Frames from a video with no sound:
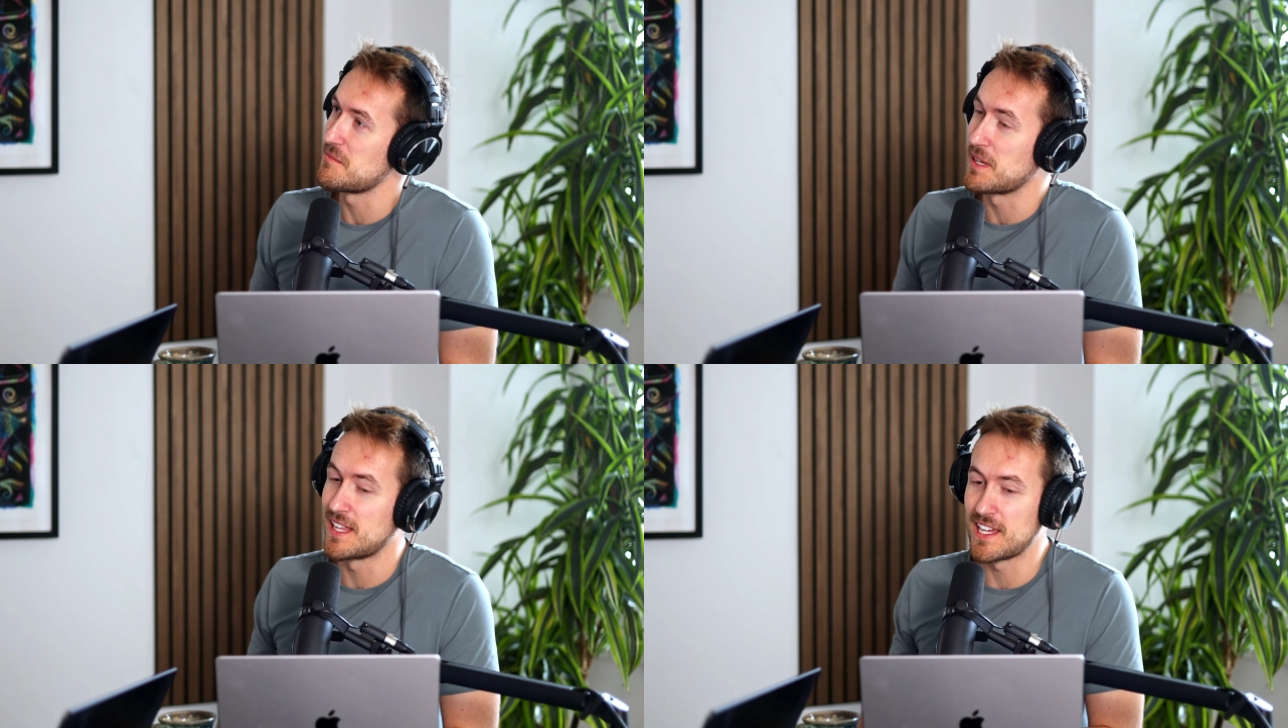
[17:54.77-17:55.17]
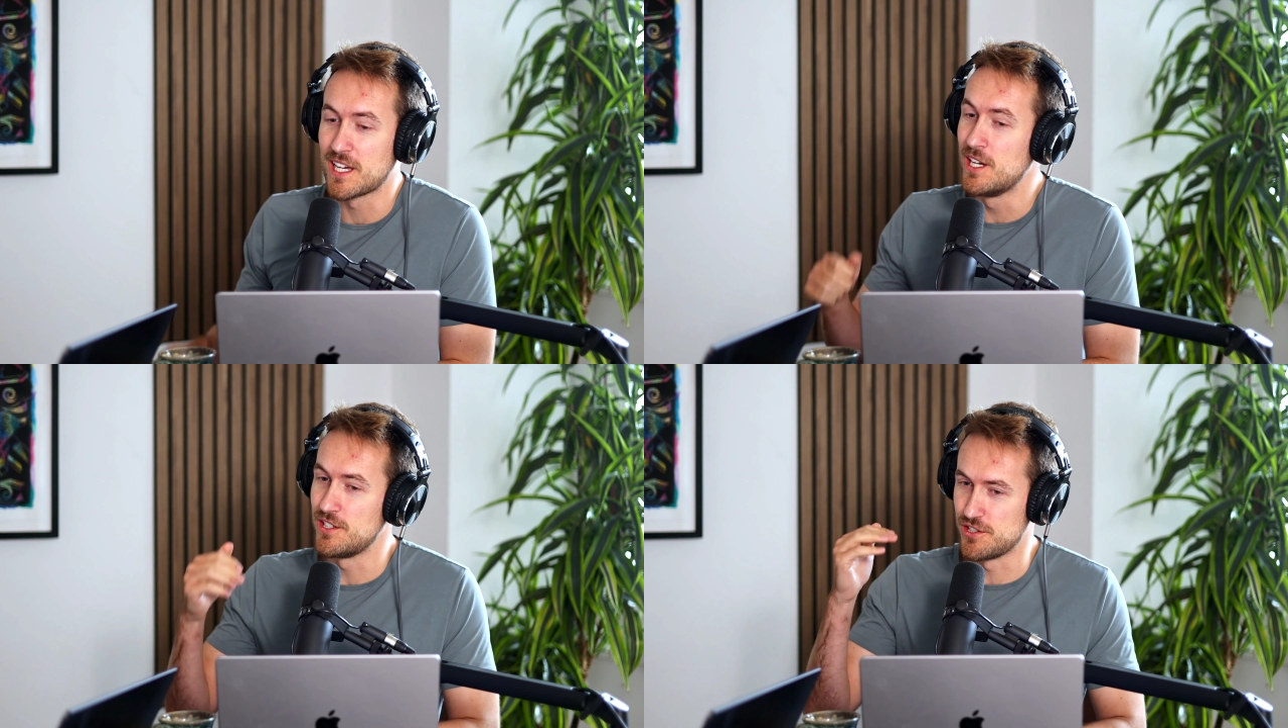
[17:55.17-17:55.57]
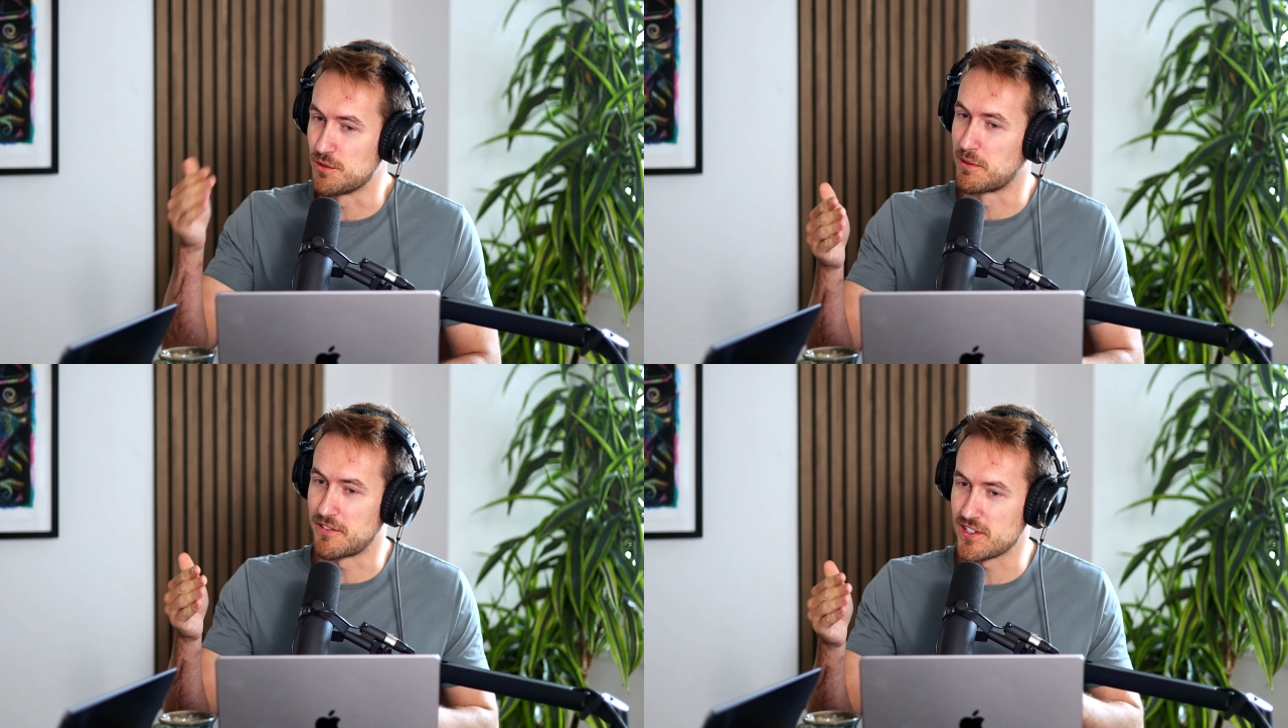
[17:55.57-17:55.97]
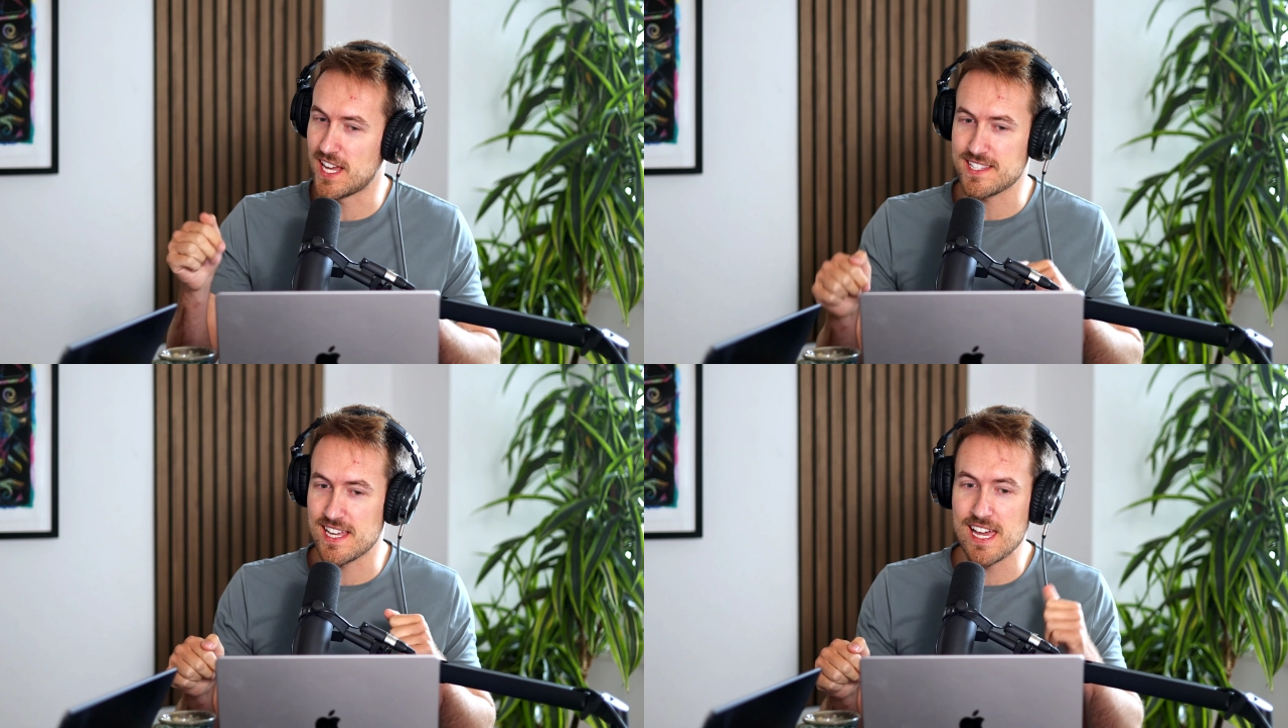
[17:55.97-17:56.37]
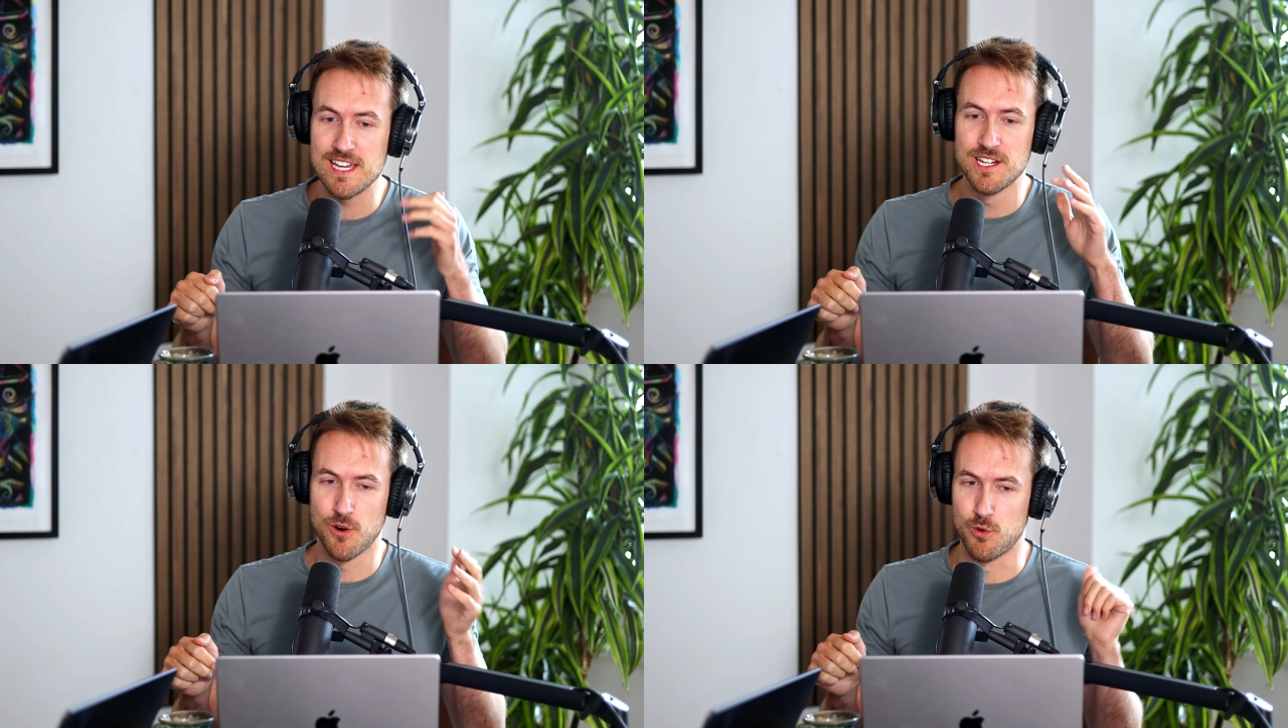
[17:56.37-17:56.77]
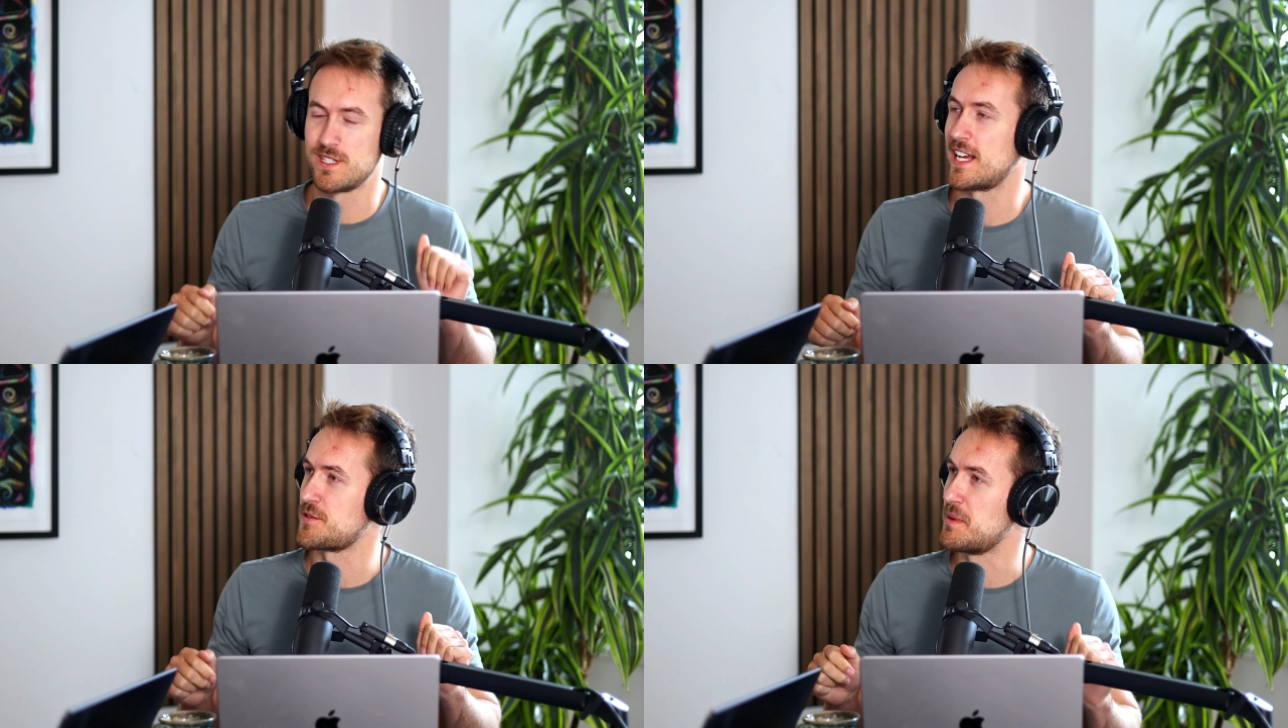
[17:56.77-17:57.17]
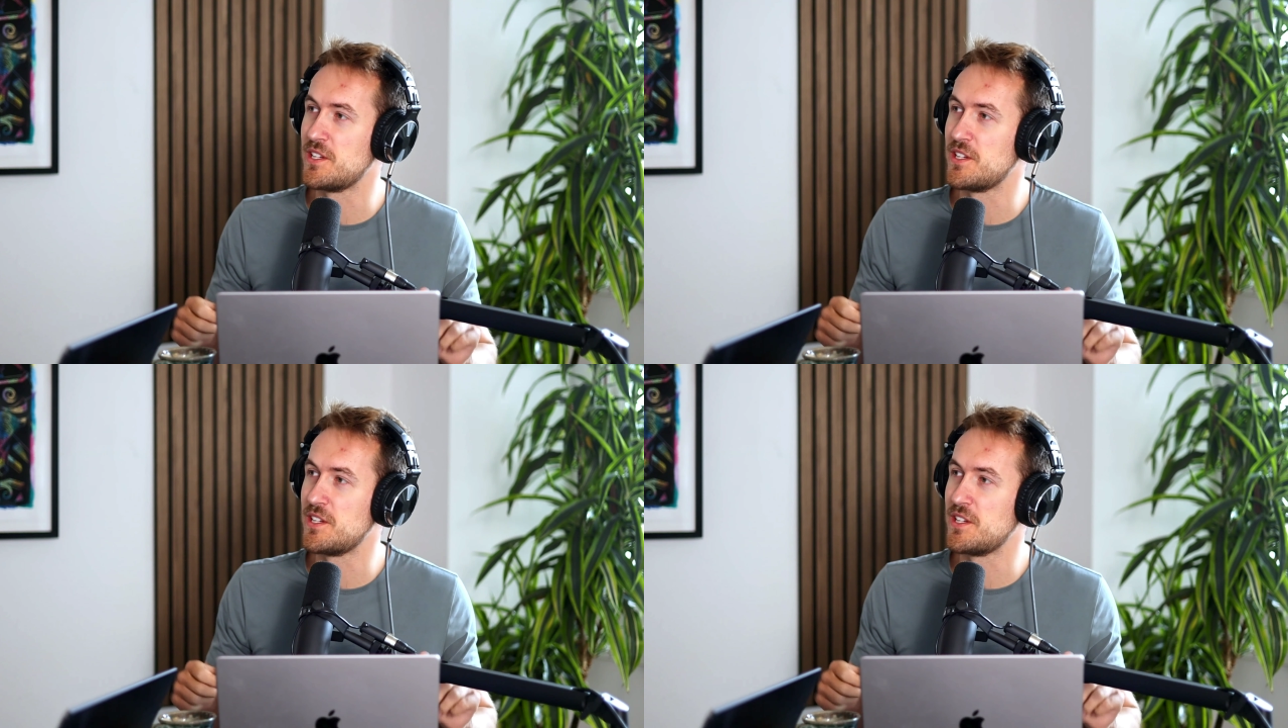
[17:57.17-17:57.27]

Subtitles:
And being like, do you prefer text A or text B?